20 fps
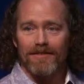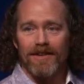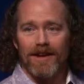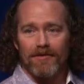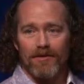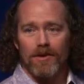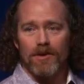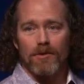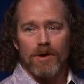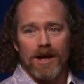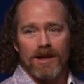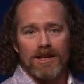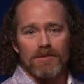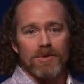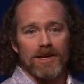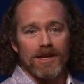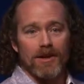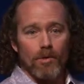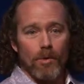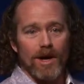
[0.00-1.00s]
if
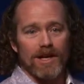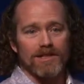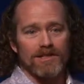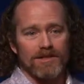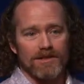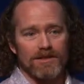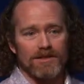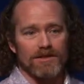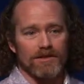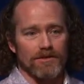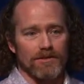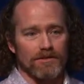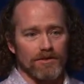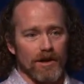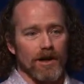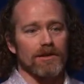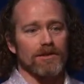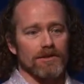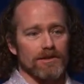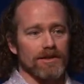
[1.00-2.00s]
anybody questions,
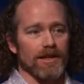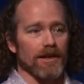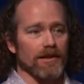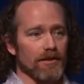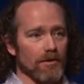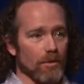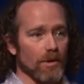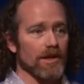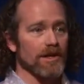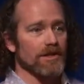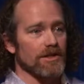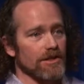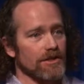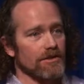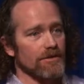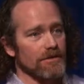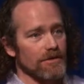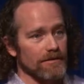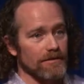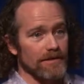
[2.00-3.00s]
Dr. Sandau, what did you
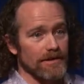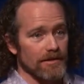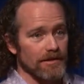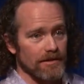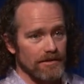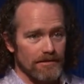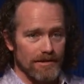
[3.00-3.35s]
do in the field?